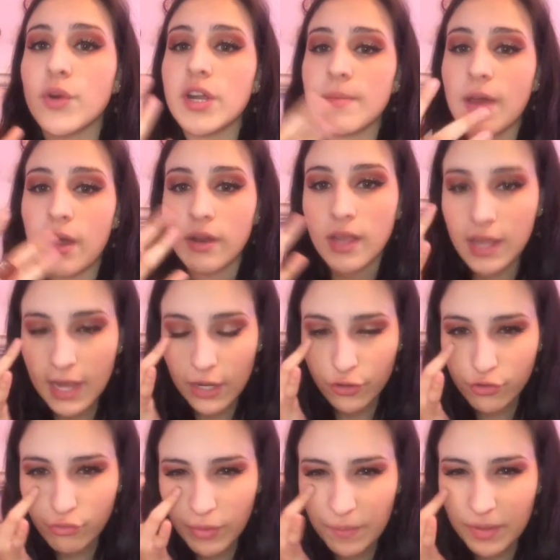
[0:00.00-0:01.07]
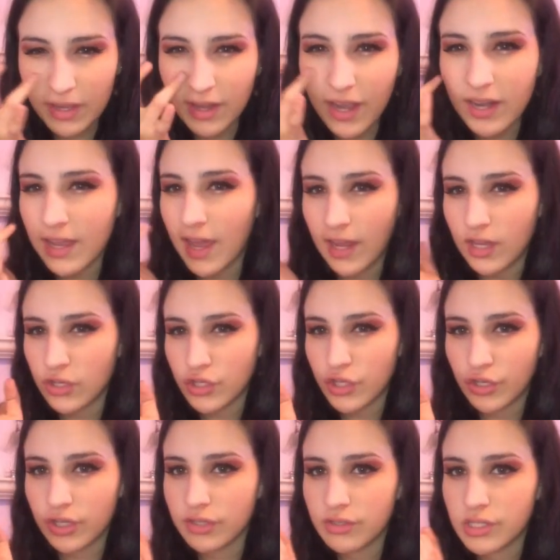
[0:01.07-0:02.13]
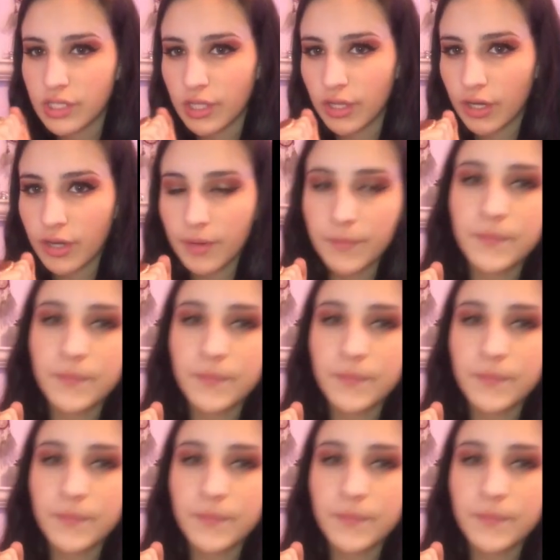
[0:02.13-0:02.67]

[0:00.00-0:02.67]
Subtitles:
to worry about it dripping, kind of getting into your concealer.